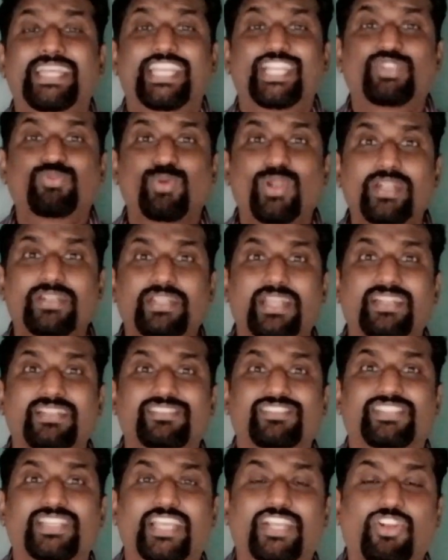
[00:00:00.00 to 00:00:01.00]
It will tell
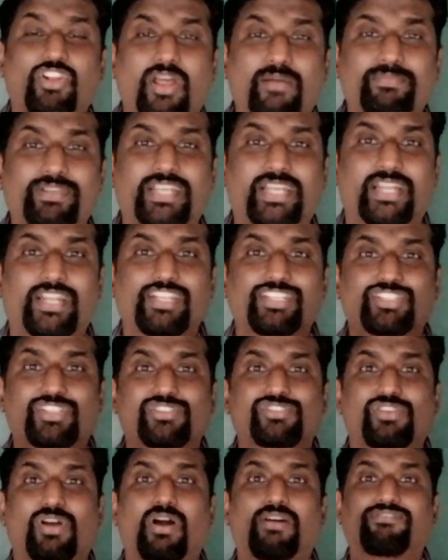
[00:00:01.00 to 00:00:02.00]
us the economic
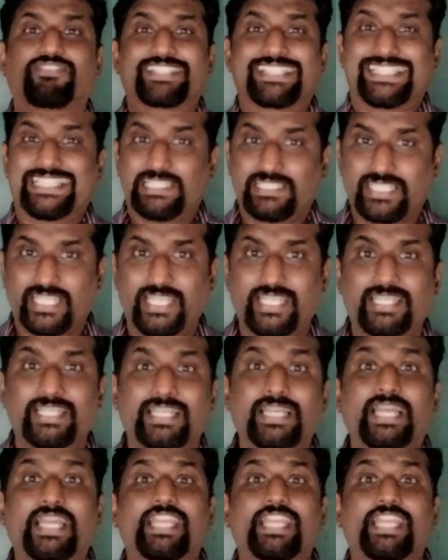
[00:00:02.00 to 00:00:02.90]
conditions of a city.